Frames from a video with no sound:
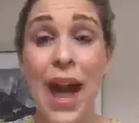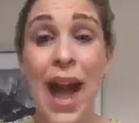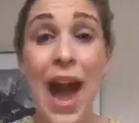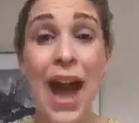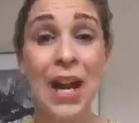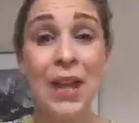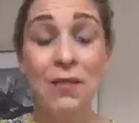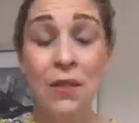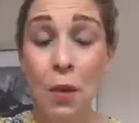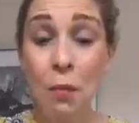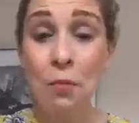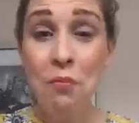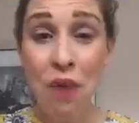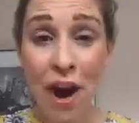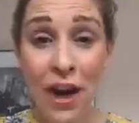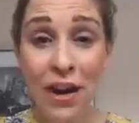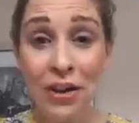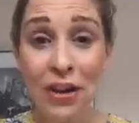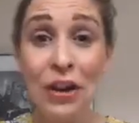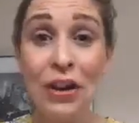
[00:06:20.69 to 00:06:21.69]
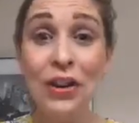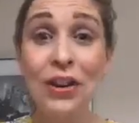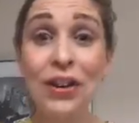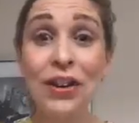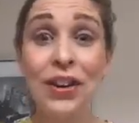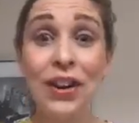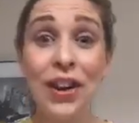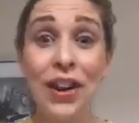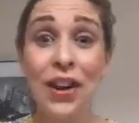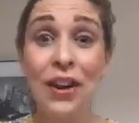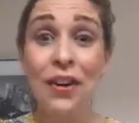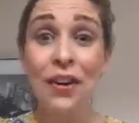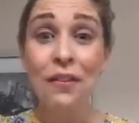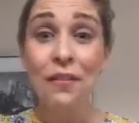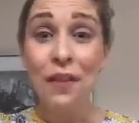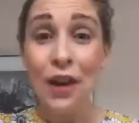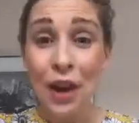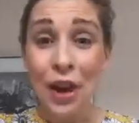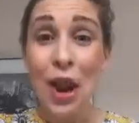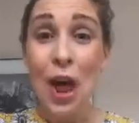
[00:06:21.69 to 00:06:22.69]
And if you're pregnant,
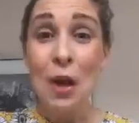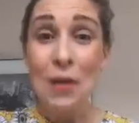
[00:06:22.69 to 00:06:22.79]
feel